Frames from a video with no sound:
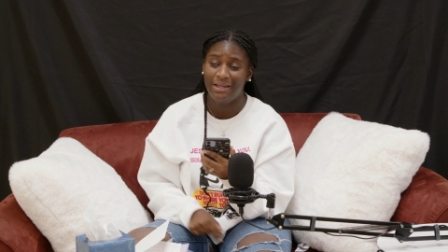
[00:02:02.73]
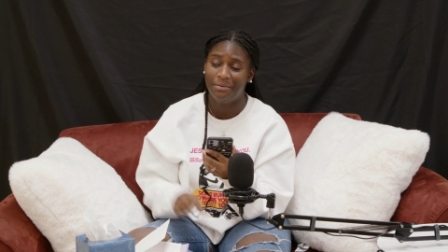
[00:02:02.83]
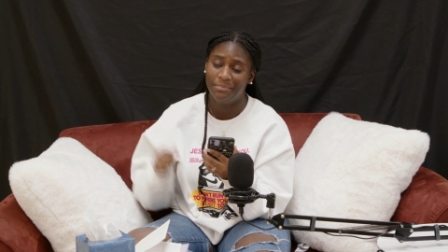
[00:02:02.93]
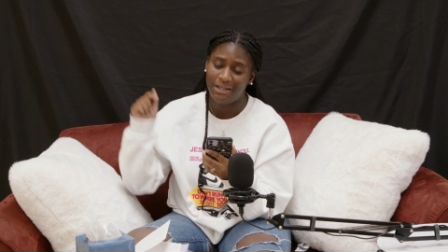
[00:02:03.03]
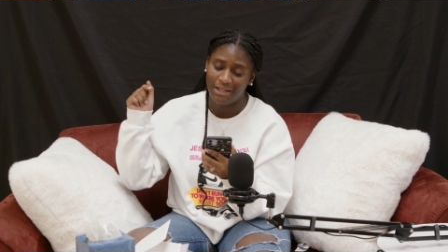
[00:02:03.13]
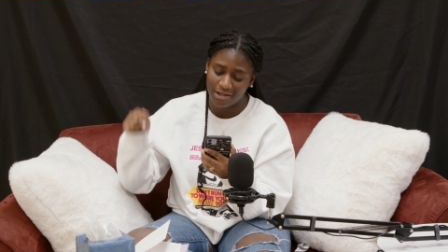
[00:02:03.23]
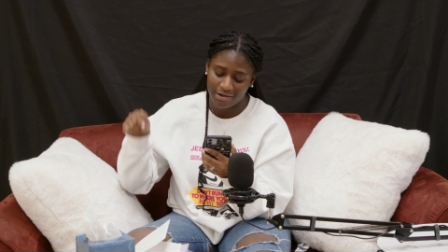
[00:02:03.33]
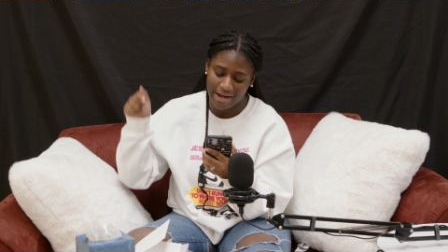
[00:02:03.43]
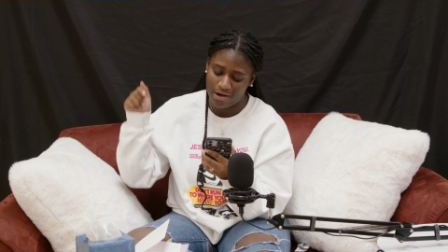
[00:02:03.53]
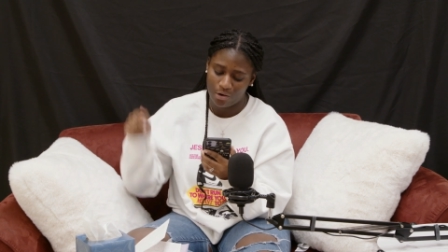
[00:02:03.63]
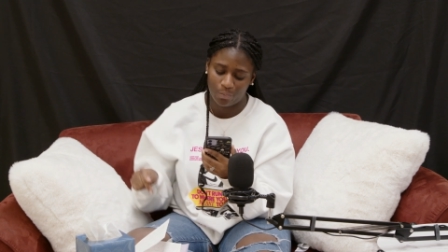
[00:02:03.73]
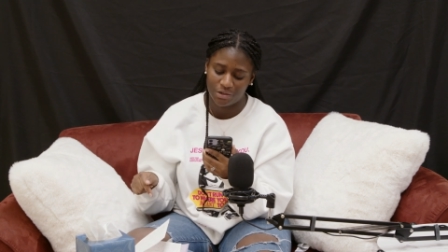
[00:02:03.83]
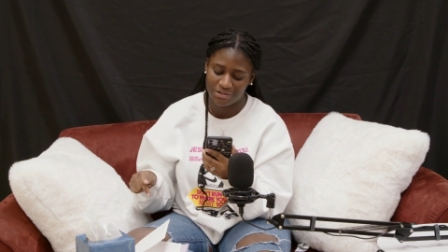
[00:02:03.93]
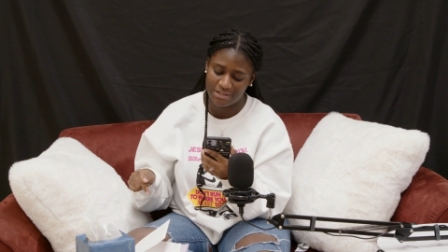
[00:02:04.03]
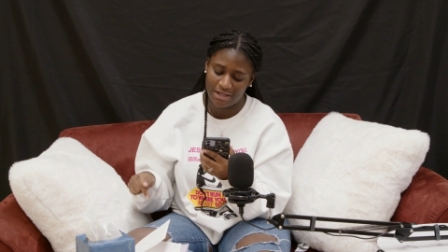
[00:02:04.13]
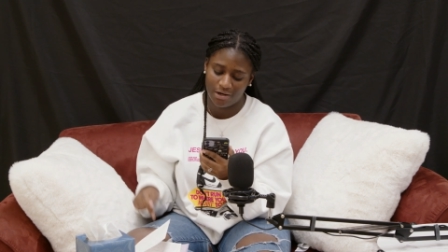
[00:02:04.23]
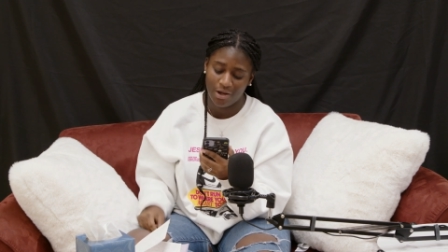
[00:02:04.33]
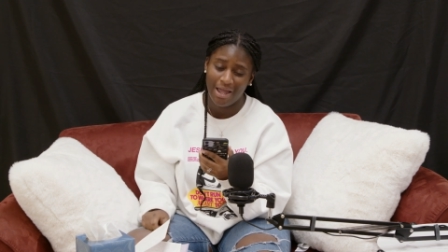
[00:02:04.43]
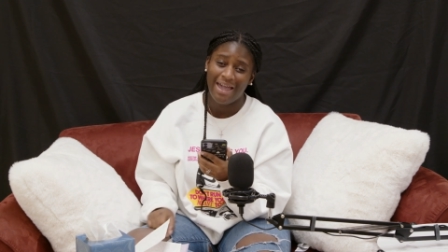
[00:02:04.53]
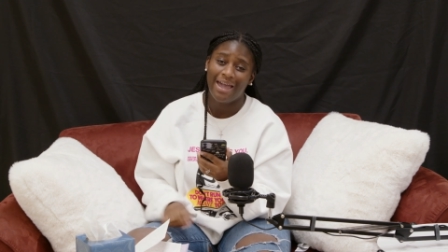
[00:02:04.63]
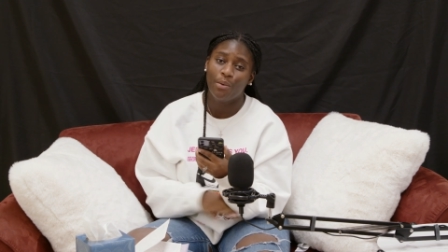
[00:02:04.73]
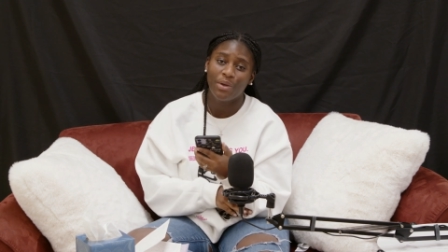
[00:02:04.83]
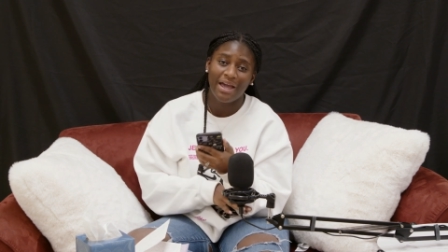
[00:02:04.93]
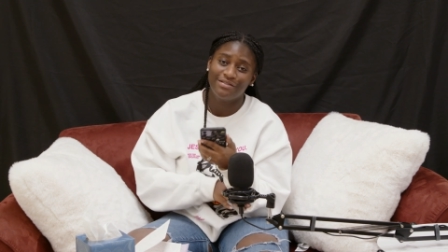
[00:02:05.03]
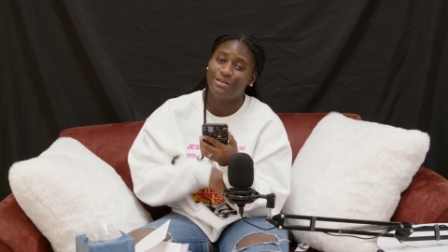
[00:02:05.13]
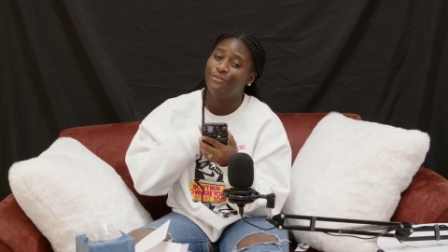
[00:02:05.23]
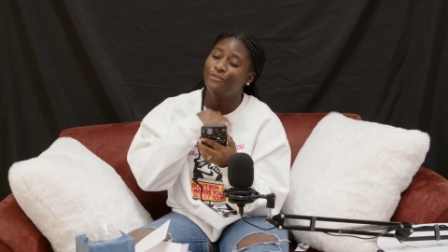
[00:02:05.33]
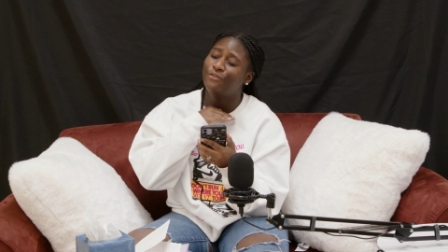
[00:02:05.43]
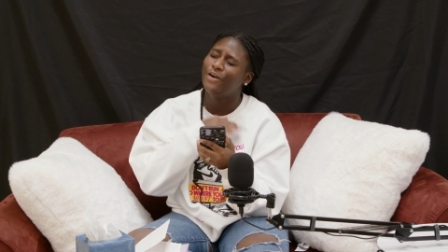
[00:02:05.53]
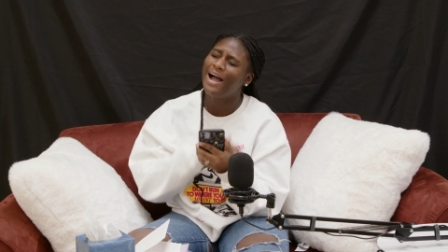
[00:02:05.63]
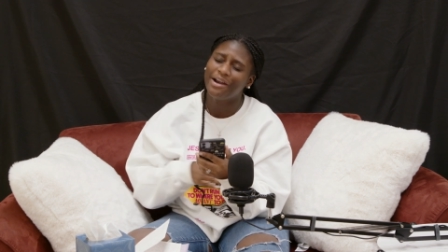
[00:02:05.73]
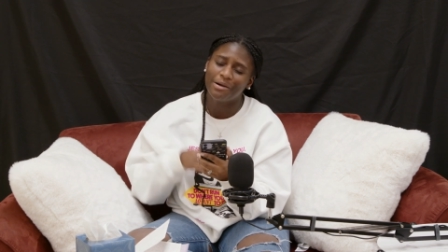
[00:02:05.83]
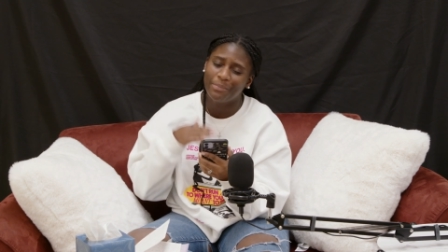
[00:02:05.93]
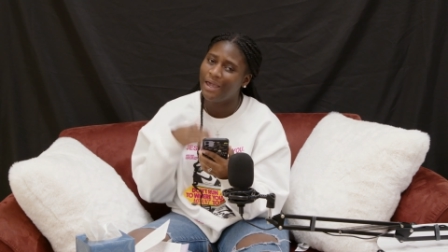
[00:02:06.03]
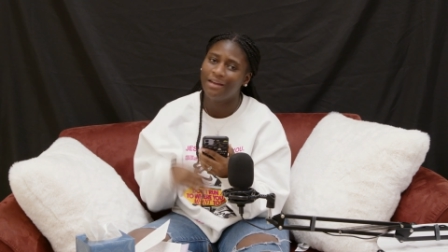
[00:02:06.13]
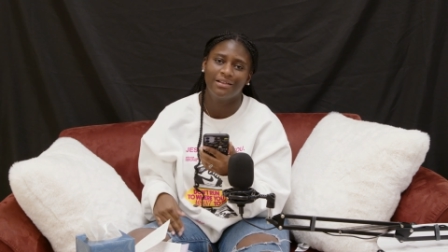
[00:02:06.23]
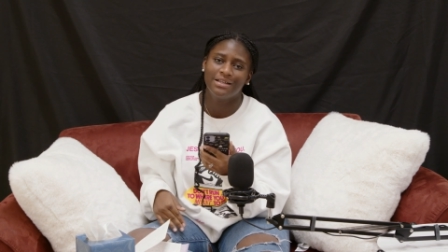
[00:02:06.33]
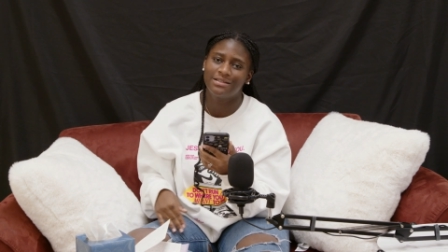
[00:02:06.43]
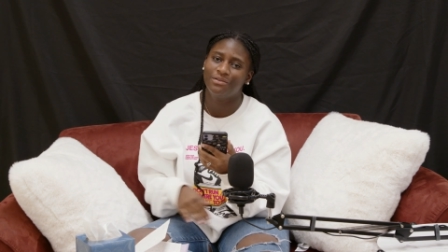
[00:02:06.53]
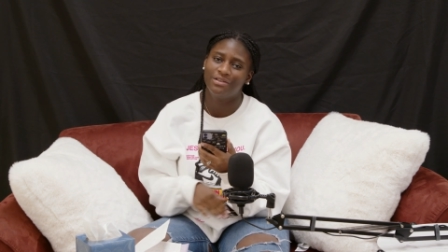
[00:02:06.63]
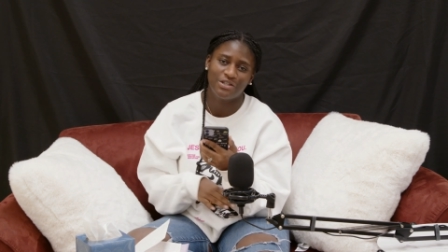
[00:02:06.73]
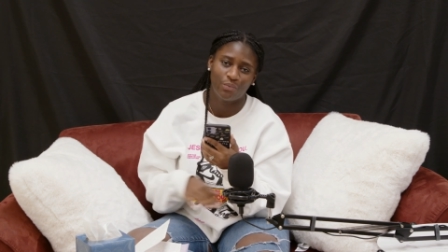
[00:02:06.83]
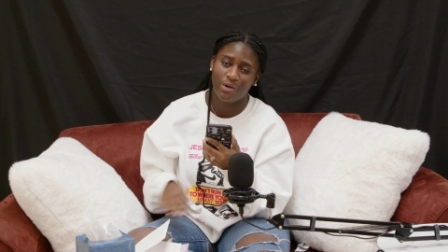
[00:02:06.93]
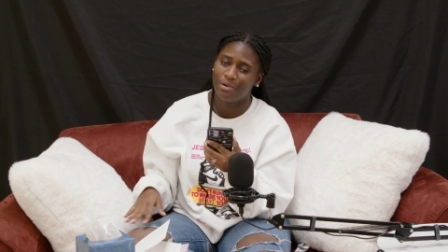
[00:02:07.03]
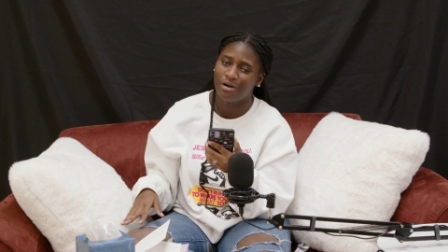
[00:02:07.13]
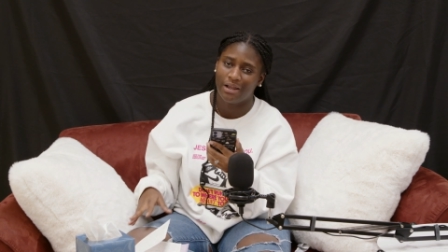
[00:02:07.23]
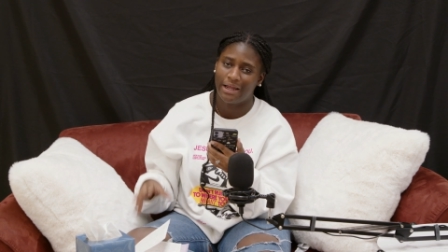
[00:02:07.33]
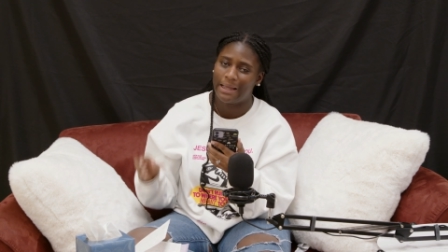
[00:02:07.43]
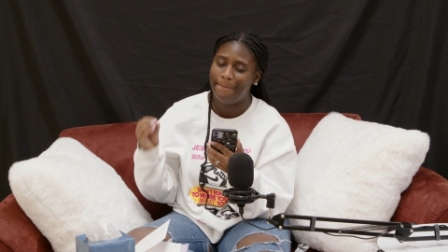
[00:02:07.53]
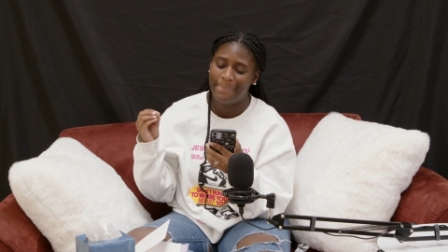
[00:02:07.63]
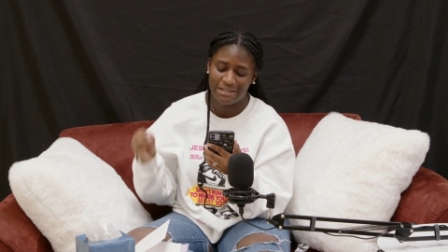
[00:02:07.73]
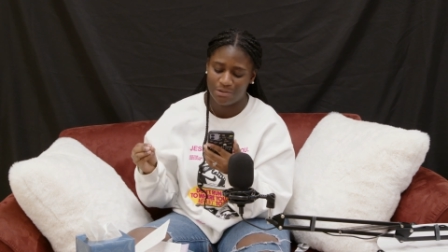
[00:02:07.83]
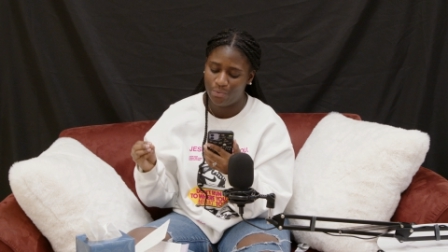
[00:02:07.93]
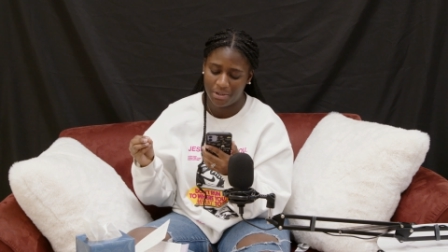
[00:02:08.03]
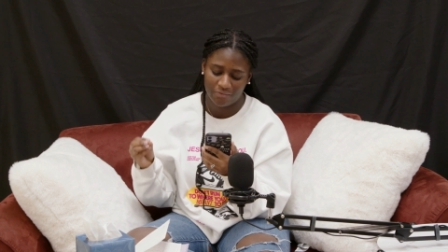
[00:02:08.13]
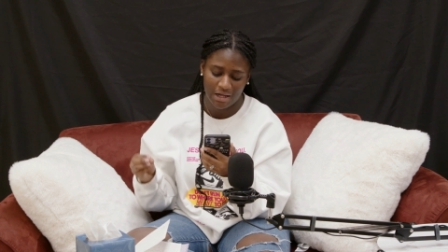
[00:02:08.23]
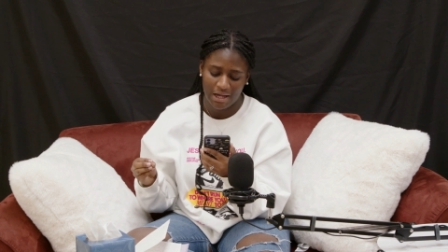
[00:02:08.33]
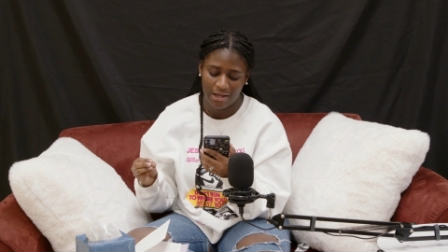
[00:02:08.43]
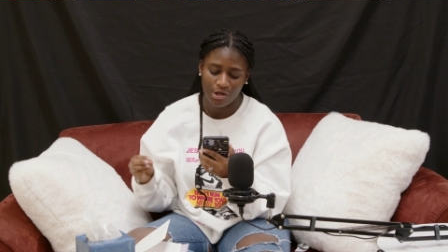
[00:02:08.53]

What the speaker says: here at Hope Worship Center. And we have some fire panelists. These women are like amazing women of God.